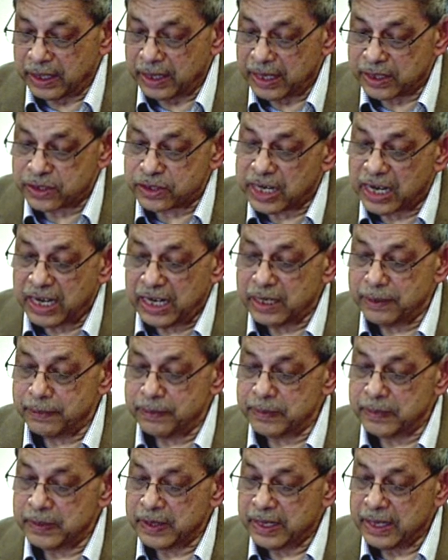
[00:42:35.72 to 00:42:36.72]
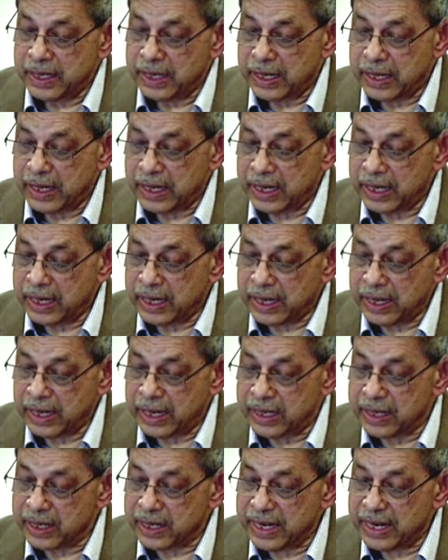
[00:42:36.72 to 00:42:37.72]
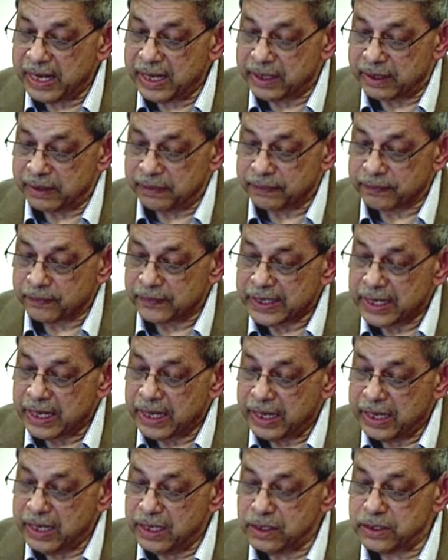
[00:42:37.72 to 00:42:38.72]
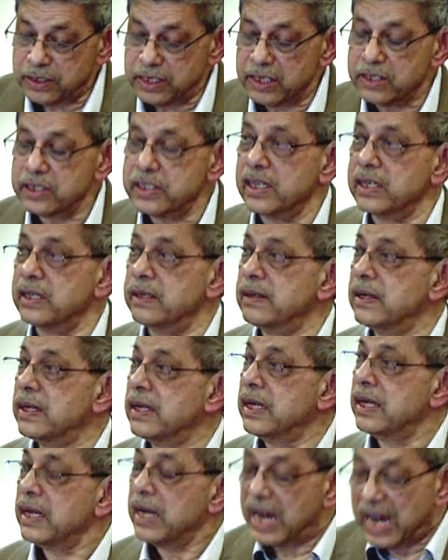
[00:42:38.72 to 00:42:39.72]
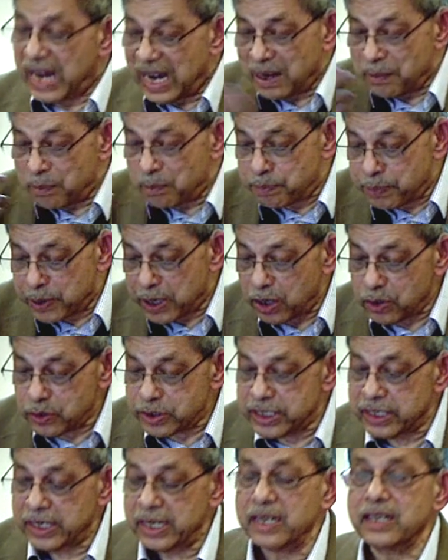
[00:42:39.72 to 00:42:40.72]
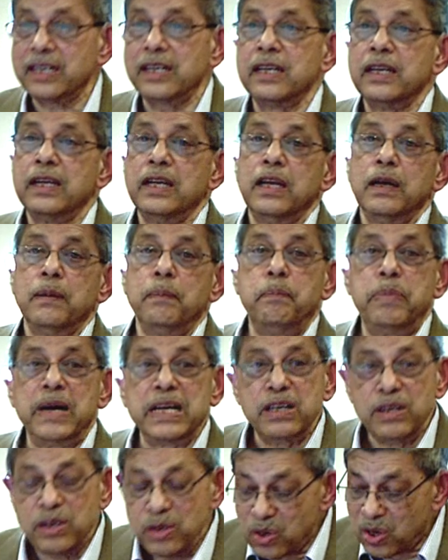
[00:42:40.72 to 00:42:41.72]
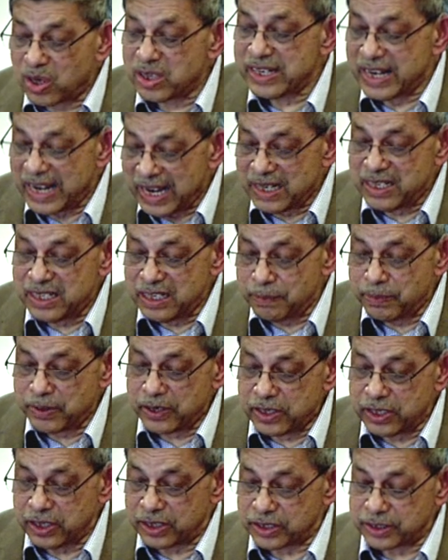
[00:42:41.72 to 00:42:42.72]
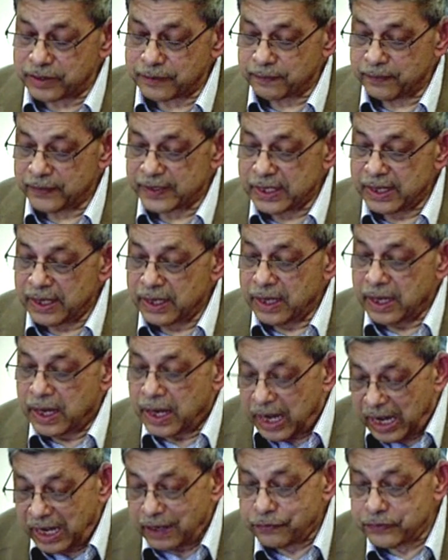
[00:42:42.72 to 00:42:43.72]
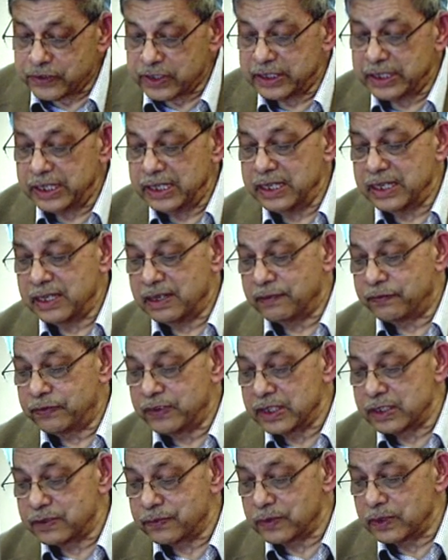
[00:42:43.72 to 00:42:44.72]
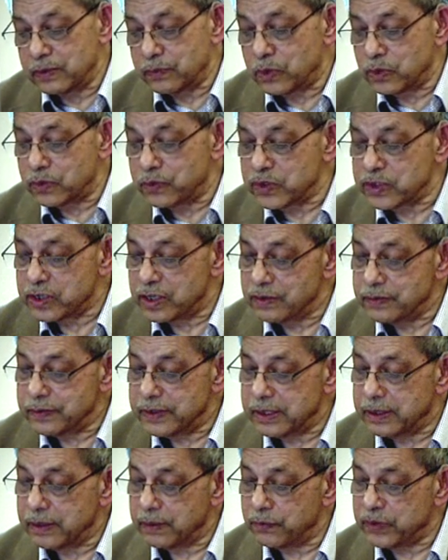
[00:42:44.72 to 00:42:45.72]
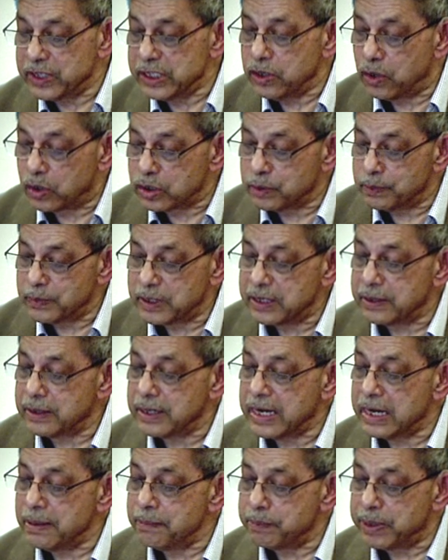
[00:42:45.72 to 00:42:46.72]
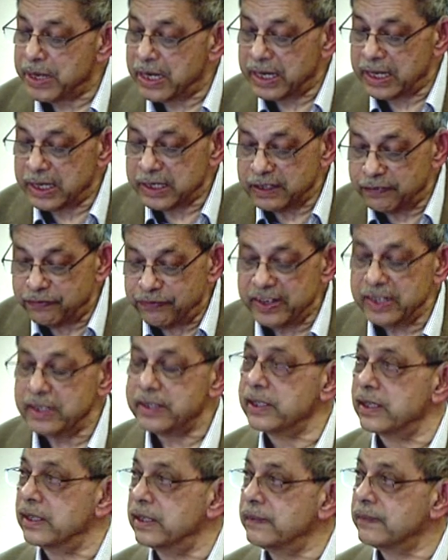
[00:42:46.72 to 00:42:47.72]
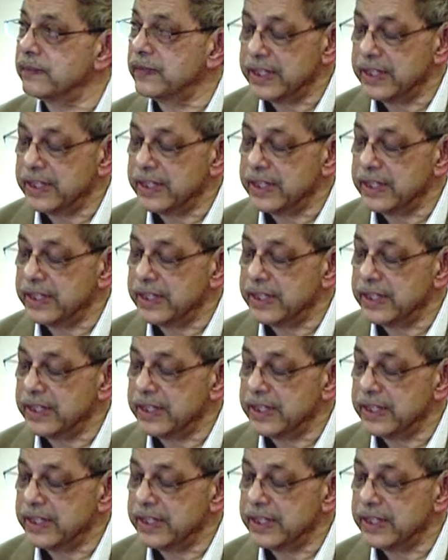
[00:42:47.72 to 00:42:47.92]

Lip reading: As time and again, he insisted, I'm pro-Turk, but not anti-British. After the First World War was over, with the Ottoman Empire defeated,